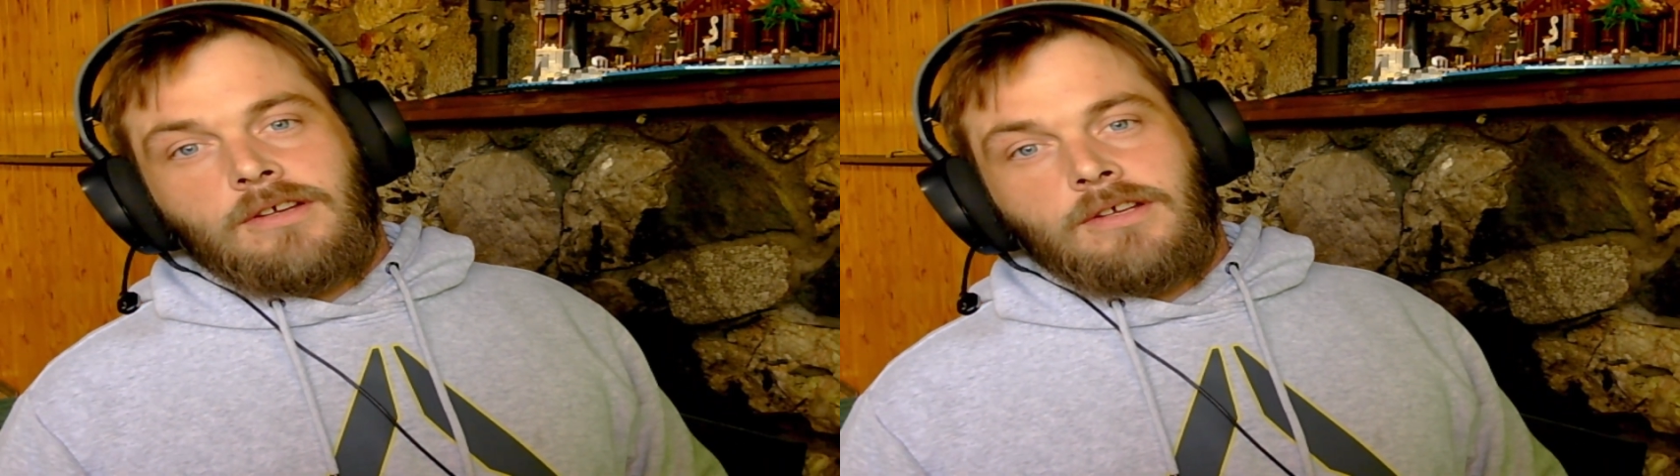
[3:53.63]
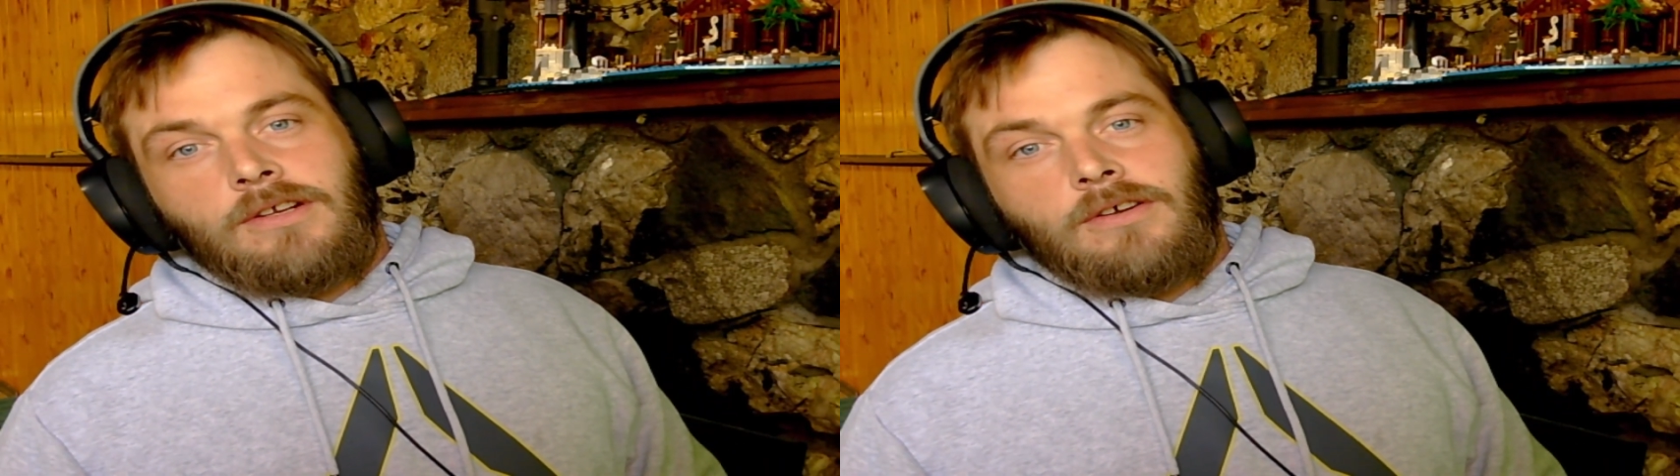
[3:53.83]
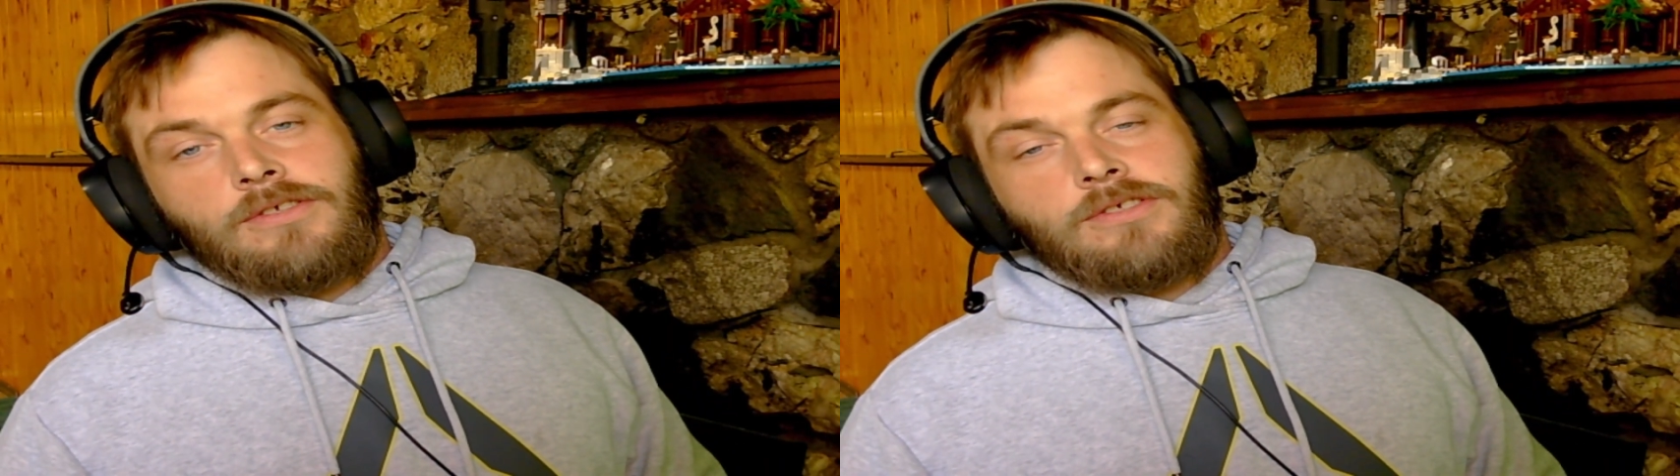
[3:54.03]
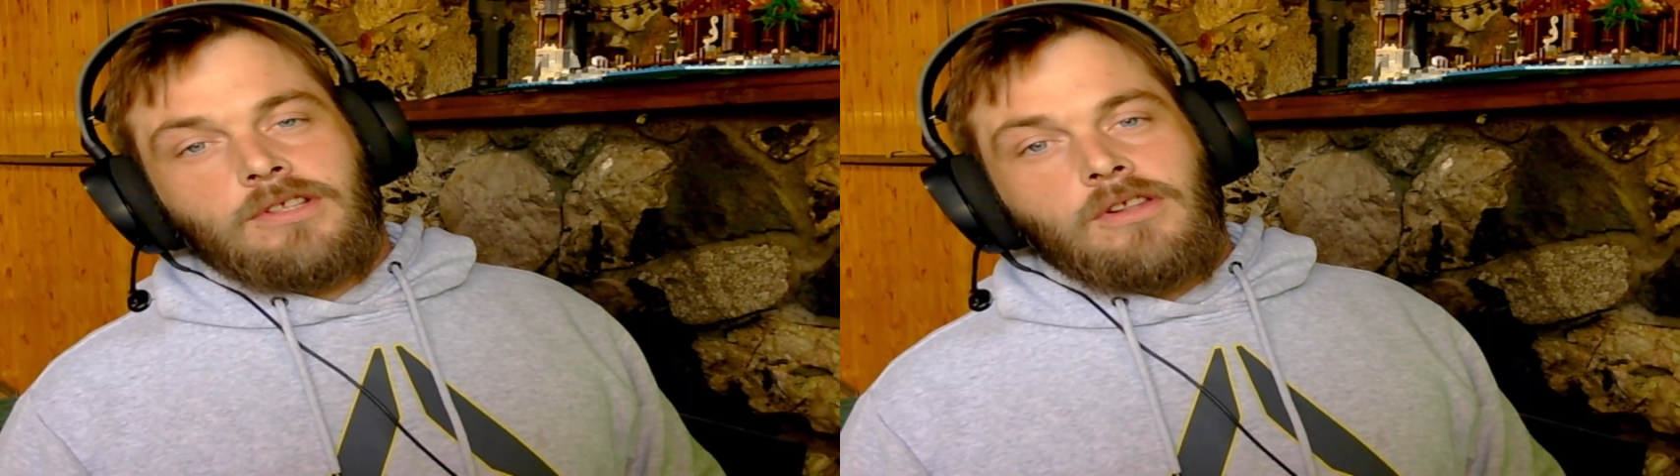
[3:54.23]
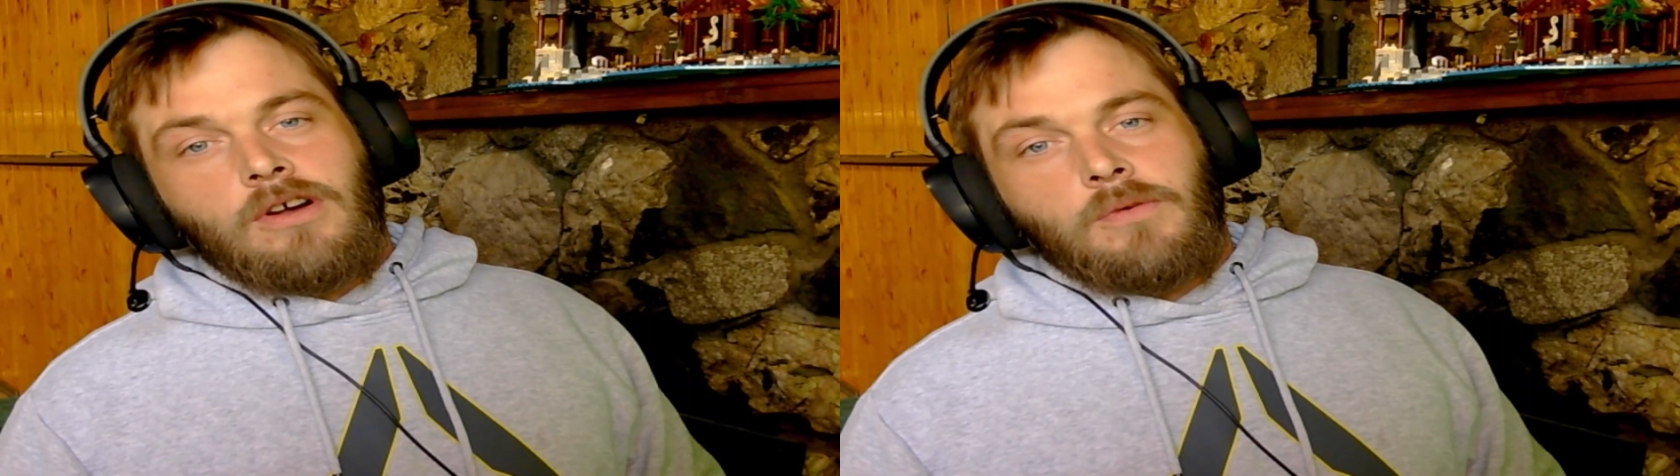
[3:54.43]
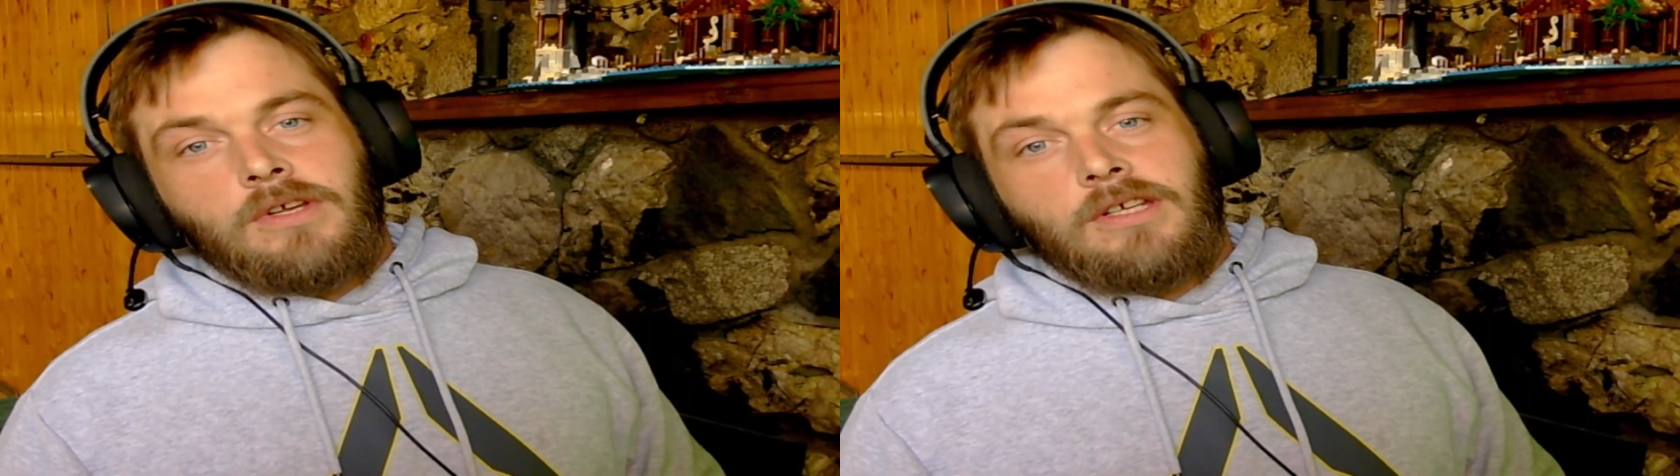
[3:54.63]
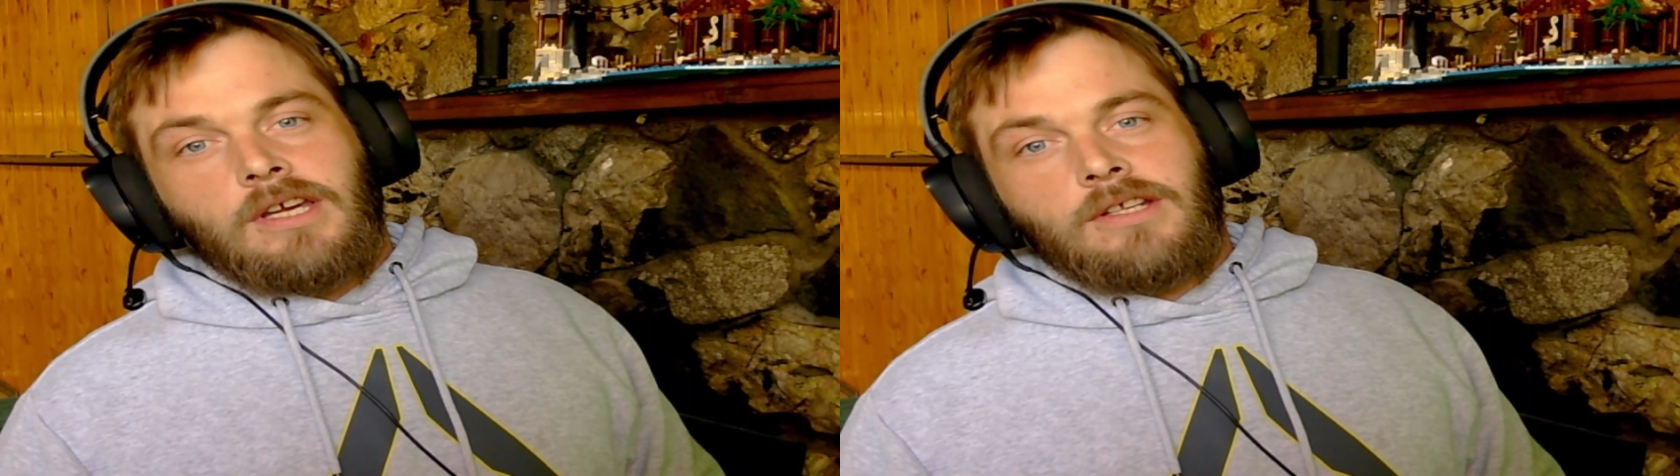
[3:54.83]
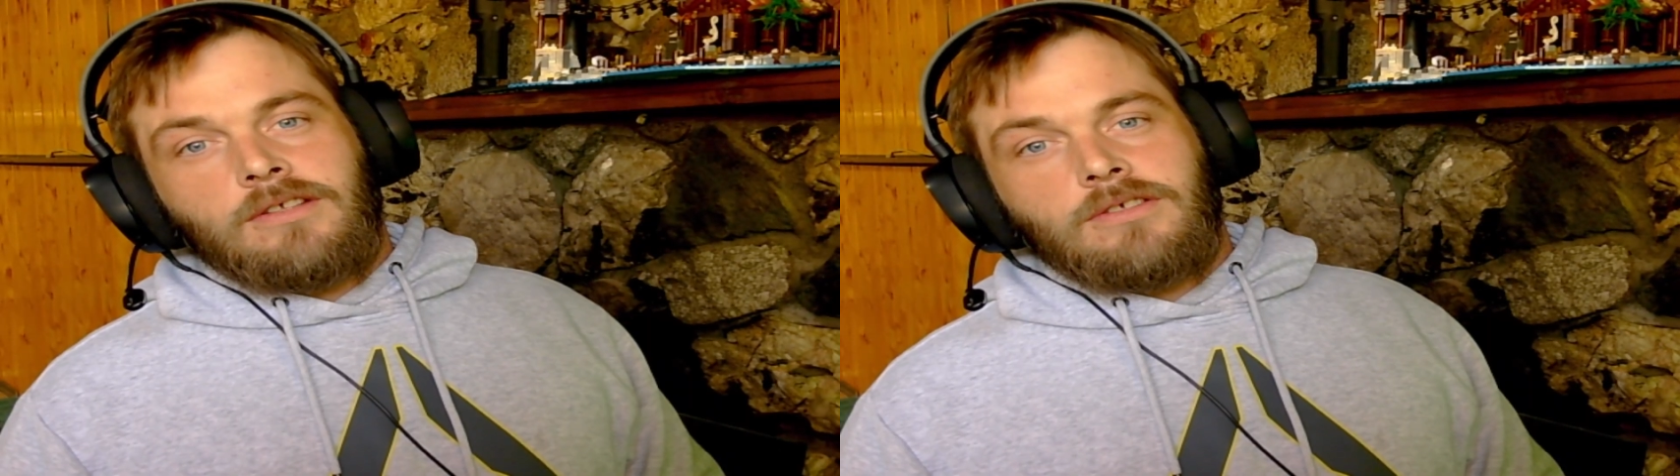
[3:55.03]
You know, it's the long
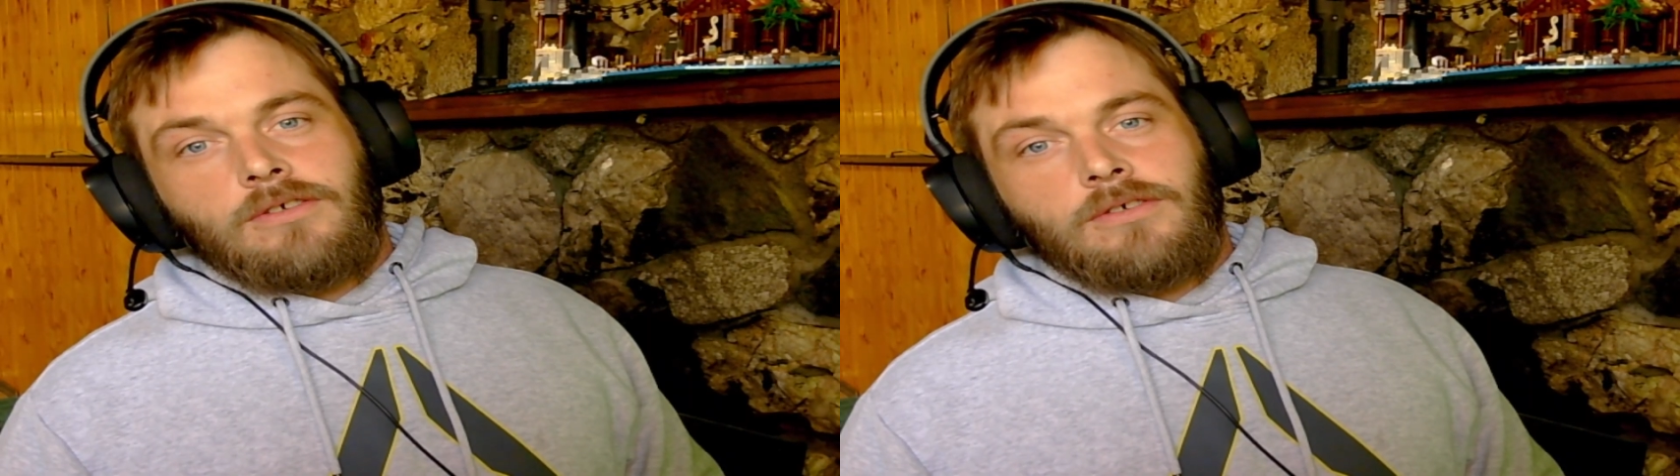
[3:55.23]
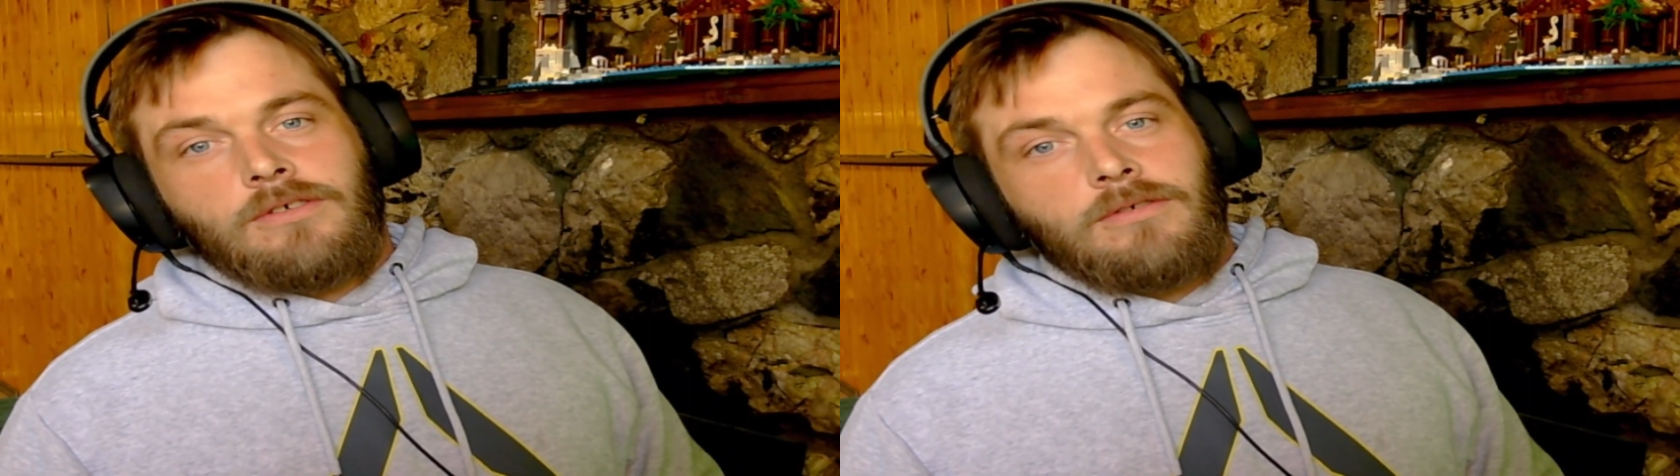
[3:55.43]
weekend, so